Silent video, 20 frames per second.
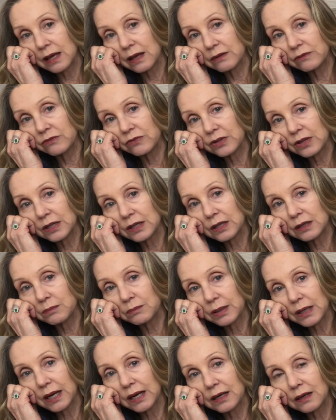and fill
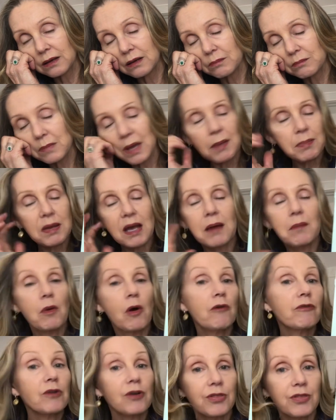in but i maybe i'm
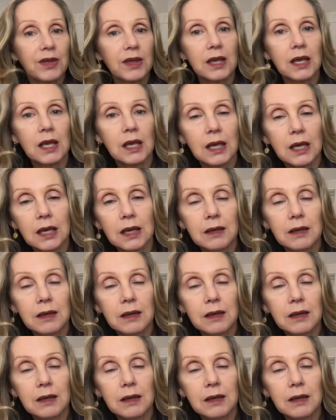overthinking